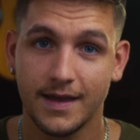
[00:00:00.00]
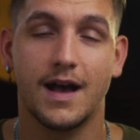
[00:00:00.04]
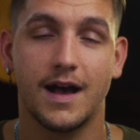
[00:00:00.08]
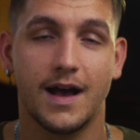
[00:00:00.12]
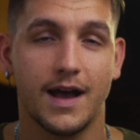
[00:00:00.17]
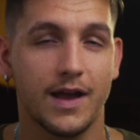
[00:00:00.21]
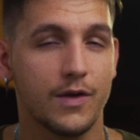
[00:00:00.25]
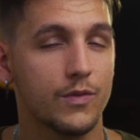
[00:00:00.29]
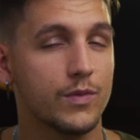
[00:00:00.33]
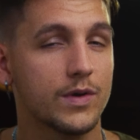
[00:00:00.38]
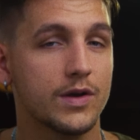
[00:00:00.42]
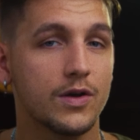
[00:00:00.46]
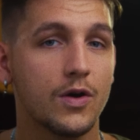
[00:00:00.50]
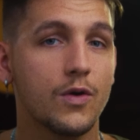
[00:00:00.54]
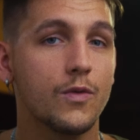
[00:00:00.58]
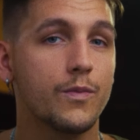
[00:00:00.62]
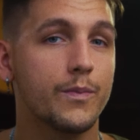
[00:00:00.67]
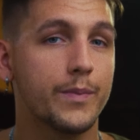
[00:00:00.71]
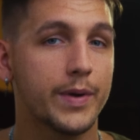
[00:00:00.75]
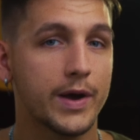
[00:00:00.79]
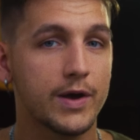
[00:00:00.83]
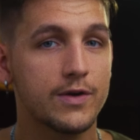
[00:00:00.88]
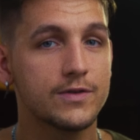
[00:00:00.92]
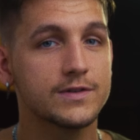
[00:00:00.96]
I will
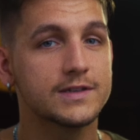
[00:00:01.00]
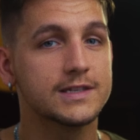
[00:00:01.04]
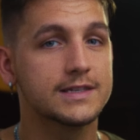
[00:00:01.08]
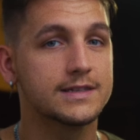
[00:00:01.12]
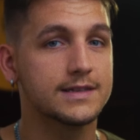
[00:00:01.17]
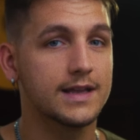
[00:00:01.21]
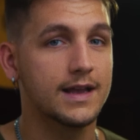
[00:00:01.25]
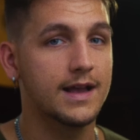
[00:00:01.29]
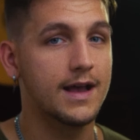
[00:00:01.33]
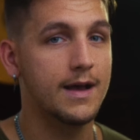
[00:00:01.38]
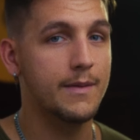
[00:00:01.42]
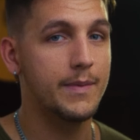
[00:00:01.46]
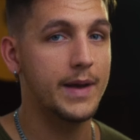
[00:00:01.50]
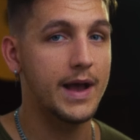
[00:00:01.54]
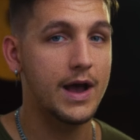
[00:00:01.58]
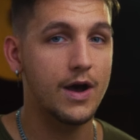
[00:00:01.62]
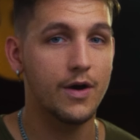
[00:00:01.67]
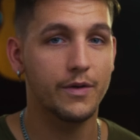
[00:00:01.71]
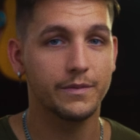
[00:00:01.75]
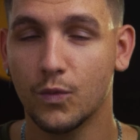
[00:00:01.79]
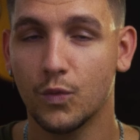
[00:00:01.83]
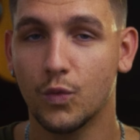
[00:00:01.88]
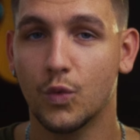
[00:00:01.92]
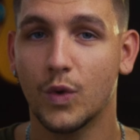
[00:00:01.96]
post
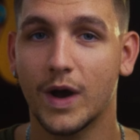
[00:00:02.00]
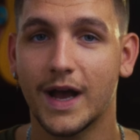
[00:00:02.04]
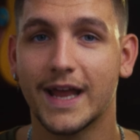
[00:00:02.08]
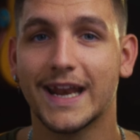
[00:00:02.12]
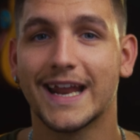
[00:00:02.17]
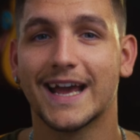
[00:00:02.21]
about what